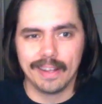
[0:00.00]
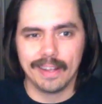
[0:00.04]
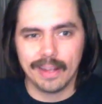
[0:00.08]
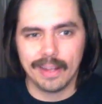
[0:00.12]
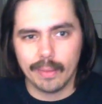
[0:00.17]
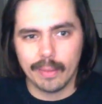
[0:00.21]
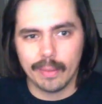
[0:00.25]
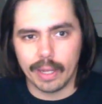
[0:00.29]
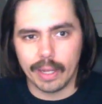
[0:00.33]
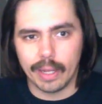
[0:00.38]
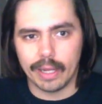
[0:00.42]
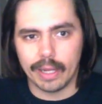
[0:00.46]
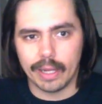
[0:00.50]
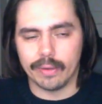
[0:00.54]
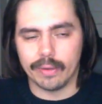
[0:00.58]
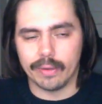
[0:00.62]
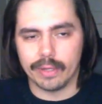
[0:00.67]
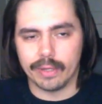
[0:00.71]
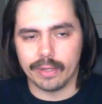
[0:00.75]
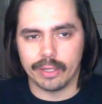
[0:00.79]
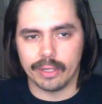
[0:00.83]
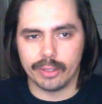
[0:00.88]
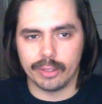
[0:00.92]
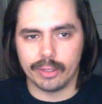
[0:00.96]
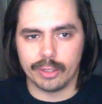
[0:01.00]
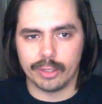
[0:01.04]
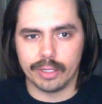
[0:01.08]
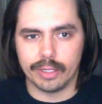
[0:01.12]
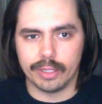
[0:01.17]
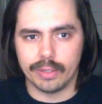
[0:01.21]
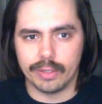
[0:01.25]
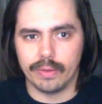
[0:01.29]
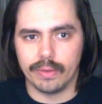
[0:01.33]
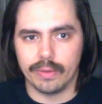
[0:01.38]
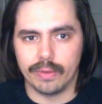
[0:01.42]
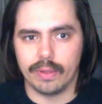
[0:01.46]
Pay no attention
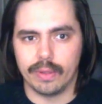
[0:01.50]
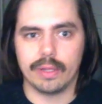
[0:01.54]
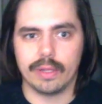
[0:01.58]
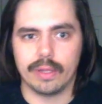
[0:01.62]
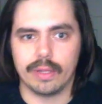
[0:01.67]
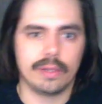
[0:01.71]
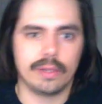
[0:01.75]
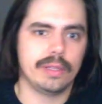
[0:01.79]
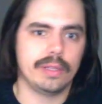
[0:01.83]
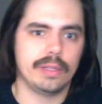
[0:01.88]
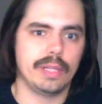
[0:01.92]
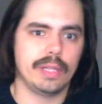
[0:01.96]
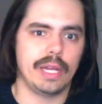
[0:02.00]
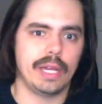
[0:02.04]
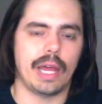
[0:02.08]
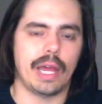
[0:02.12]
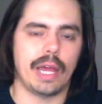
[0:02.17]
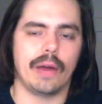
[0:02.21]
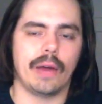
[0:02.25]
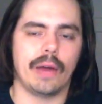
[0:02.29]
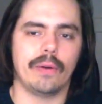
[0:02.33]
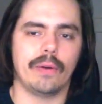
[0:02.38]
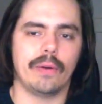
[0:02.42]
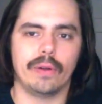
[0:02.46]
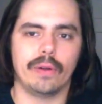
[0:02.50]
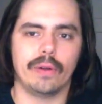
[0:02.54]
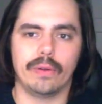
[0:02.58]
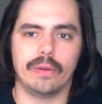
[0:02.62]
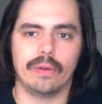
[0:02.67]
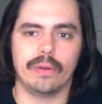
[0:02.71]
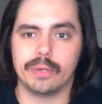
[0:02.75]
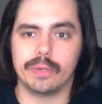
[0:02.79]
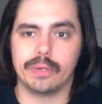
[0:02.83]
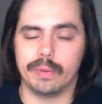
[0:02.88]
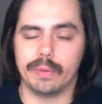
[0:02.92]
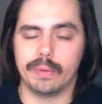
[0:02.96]
to the late hour at
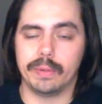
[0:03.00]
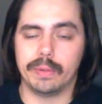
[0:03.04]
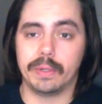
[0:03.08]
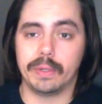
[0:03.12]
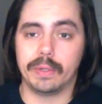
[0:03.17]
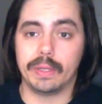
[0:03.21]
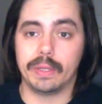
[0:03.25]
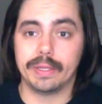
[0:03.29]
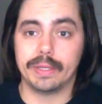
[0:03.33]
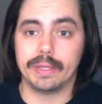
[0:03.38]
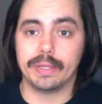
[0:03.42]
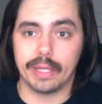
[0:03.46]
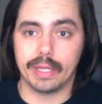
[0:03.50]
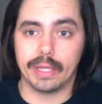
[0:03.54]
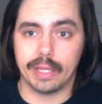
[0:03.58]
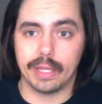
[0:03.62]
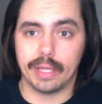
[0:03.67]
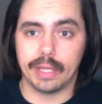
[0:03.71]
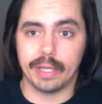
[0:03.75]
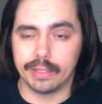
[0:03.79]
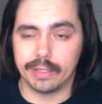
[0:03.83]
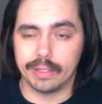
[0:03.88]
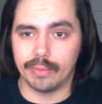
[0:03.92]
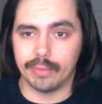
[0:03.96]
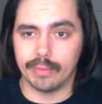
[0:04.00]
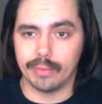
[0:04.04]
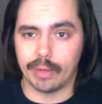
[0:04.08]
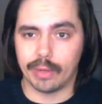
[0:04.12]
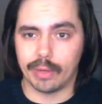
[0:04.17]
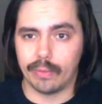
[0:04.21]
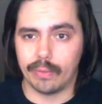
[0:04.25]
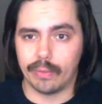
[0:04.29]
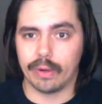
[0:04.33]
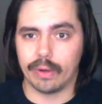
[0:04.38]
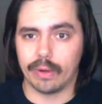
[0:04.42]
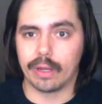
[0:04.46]
which I'm doing this. I like to do my
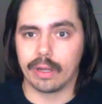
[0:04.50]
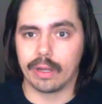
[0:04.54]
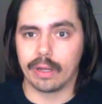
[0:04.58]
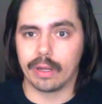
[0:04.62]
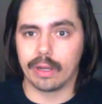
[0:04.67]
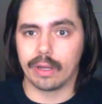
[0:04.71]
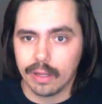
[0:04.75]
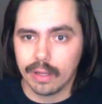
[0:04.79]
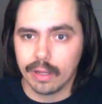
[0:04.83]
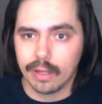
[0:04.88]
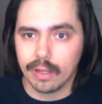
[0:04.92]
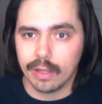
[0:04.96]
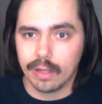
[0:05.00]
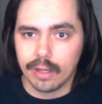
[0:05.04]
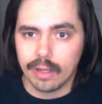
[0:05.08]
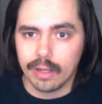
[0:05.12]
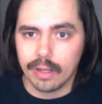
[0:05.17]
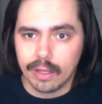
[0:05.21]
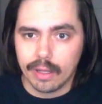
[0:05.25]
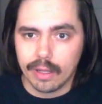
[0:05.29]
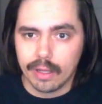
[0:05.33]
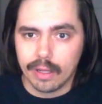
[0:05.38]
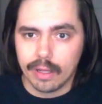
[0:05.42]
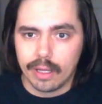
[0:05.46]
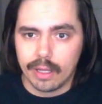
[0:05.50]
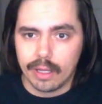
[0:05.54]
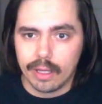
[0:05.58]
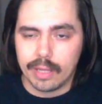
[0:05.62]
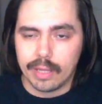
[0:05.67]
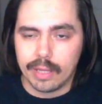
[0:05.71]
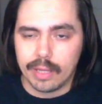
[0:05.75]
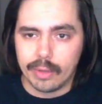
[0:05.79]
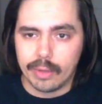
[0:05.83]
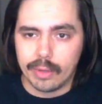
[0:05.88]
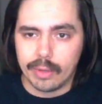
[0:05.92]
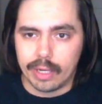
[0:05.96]
work in the
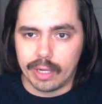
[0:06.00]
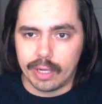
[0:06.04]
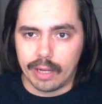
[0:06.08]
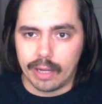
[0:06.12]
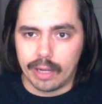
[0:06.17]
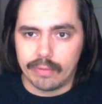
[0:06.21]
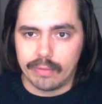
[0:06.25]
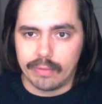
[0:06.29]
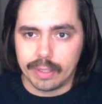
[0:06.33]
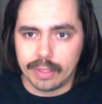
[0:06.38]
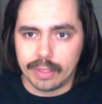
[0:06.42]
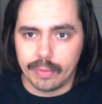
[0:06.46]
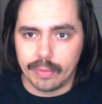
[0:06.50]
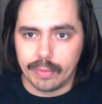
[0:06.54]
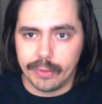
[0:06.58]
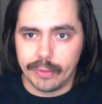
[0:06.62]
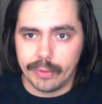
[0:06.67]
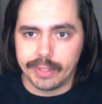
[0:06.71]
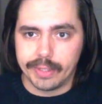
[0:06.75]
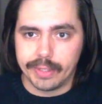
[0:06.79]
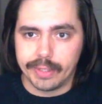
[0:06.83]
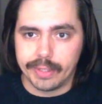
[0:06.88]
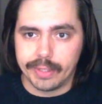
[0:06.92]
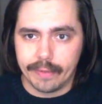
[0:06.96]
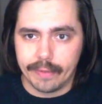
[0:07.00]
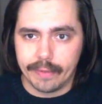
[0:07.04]
middle of the night for some reason.